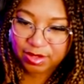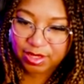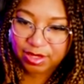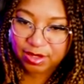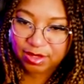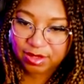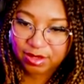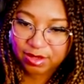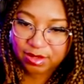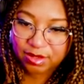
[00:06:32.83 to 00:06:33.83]
Kinda.
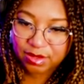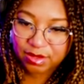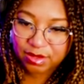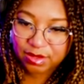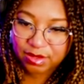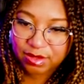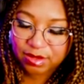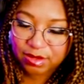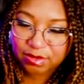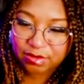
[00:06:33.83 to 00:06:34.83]

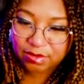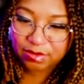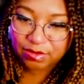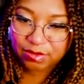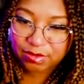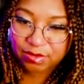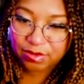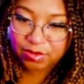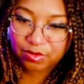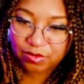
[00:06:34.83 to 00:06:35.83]
Ooh.
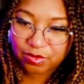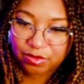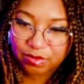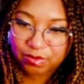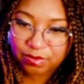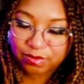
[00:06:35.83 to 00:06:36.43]
Whoa.